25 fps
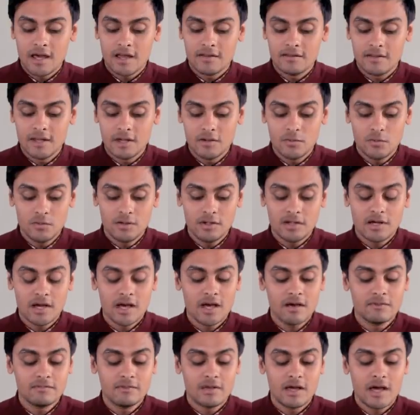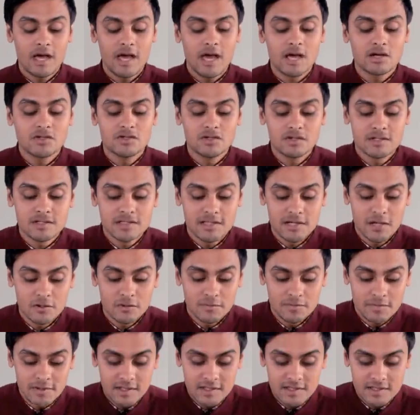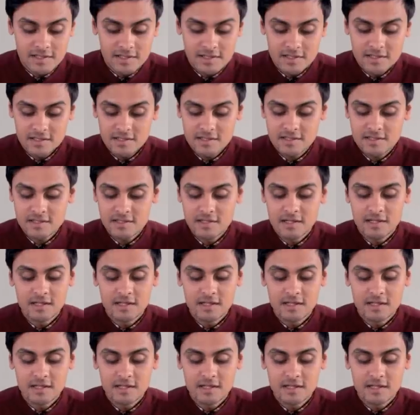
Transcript: and then we have the actual sound pieces